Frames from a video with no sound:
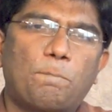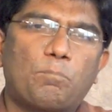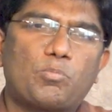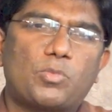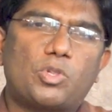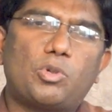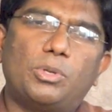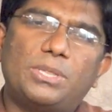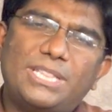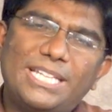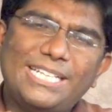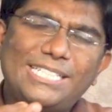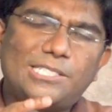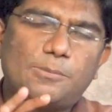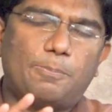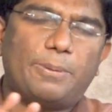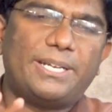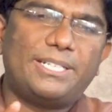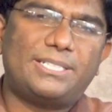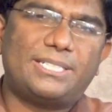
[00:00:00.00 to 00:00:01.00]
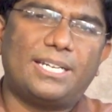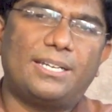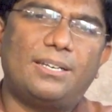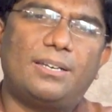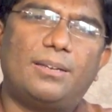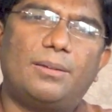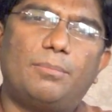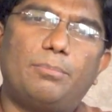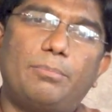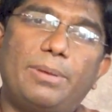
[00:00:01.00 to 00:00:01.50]
So this patient
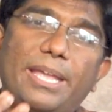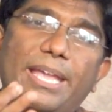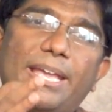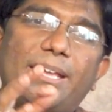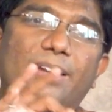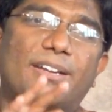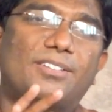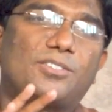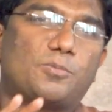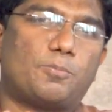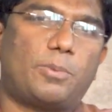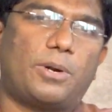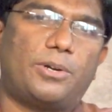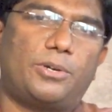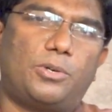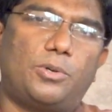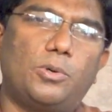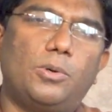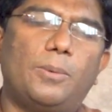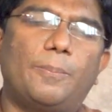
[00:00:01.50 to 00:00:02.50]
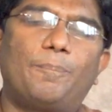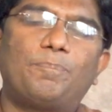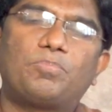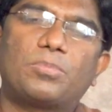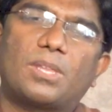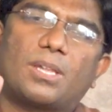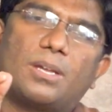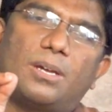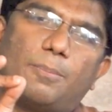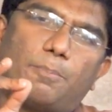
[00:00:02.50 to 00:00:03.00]
may respond to
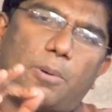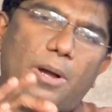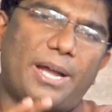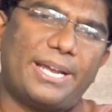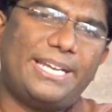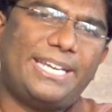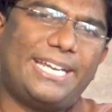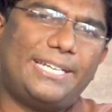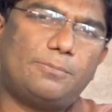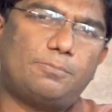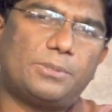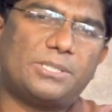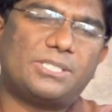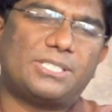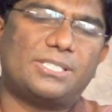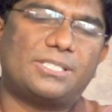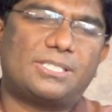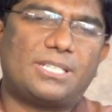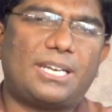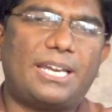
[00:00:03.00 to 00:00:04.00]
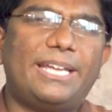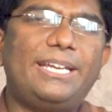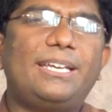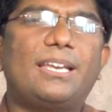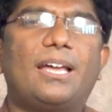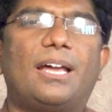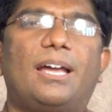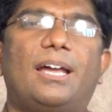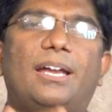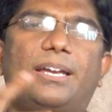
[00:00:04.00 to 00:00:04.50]
0.9% saline
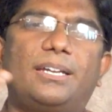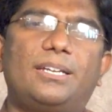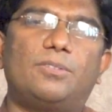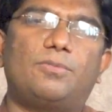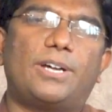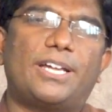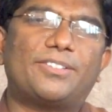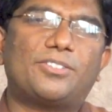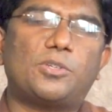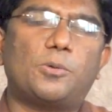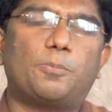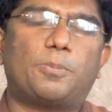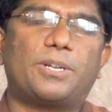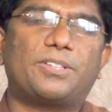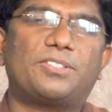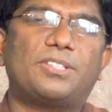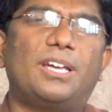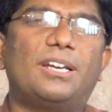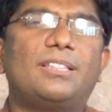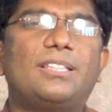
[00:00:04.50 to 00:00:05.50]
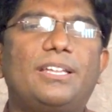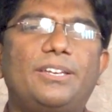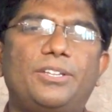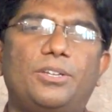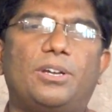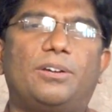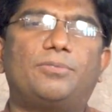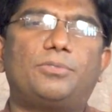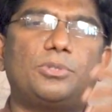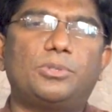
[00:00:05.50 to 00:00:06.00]
and vasopressor, then
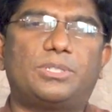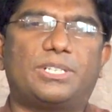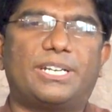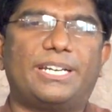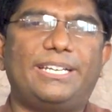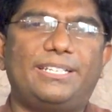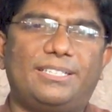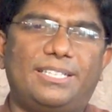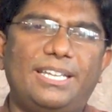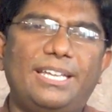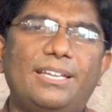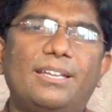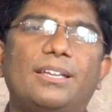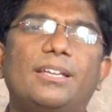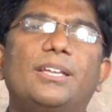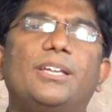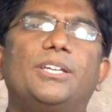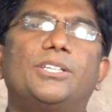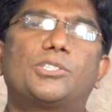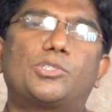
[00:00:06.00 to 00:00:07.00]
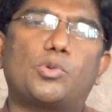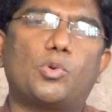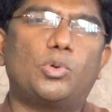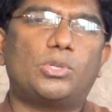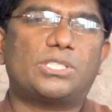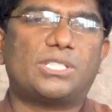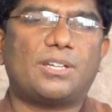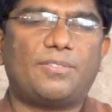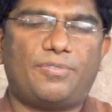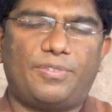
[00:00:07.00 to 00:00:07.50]
you have to treat the
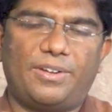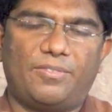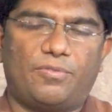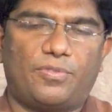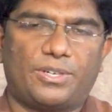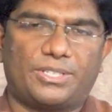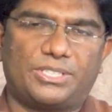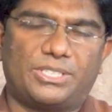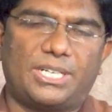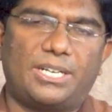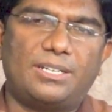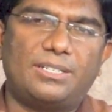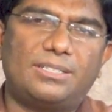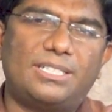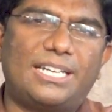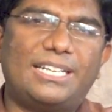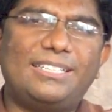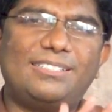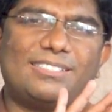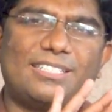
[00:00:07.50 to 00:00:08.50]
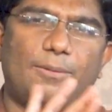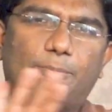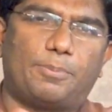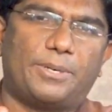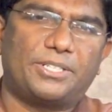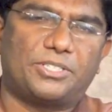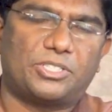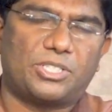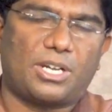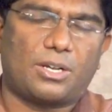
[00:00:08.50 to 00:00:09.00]
source of infection, that is
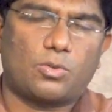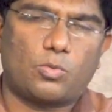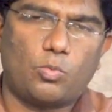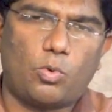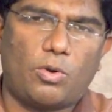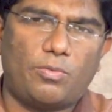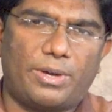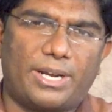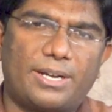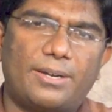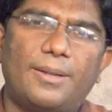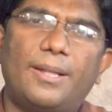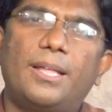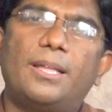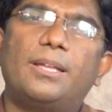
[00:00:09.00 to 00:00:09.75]
septic shock, over.